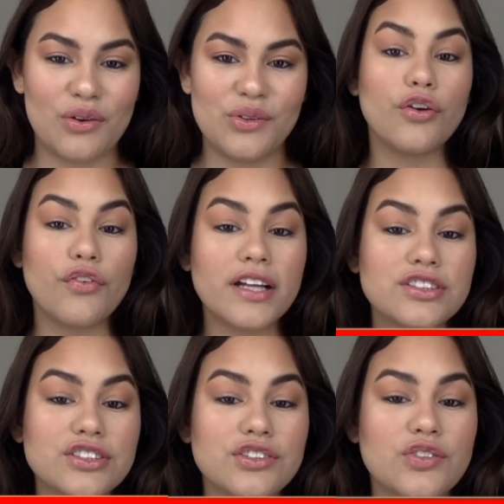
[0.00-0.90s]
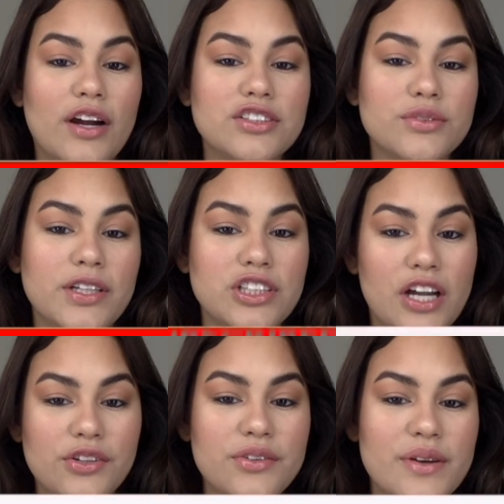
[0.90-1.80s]
Don't forget to subscribe to my
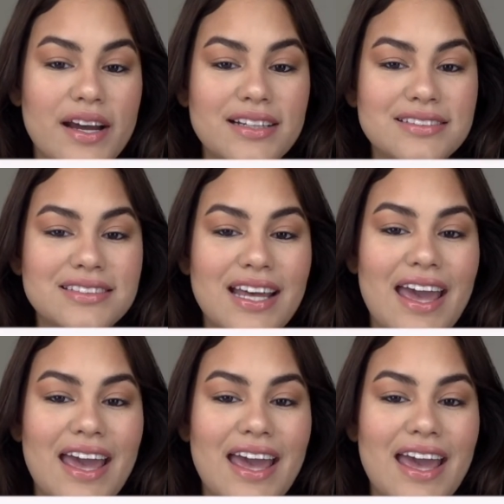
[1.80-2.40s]
channel, you guys,